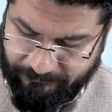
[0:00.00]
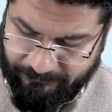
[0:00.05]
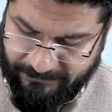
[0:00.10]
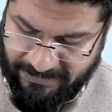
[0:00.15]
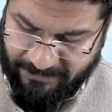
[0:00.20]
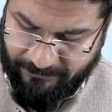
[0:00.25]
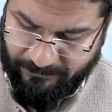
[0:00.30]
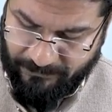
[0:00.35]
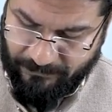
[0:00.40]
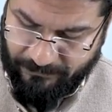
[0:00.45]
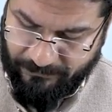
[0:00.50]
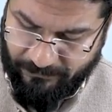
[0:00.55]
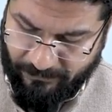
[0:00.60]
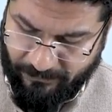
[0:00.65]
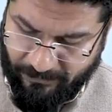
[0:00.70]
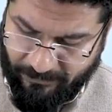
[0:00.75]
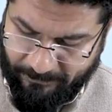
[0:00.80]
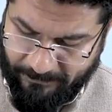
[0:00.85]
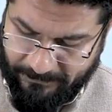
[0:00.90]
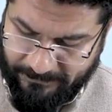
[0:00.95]

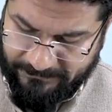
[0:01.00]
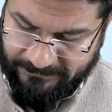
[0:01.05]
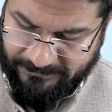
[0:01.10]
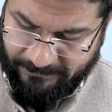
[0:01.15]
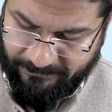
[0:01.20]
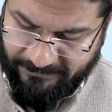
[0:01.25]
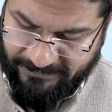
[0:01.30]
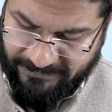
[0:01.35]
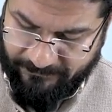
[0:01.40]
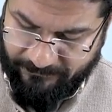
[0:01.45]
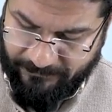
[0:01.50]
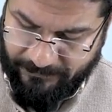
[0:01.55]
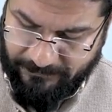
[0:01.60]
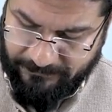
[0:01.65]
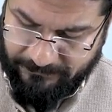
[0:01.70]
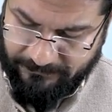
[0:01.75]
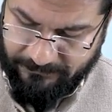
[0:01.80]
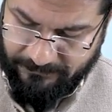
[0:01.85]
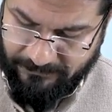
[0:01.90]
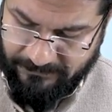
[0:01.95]
Mammotrope, sometimes we
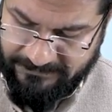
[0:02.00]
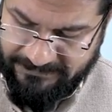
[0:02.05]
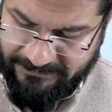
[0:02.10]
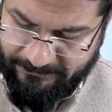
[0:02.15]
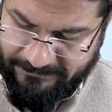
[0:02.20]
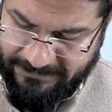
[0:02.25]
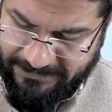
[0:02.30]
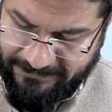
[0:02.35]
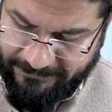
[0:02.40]
also call them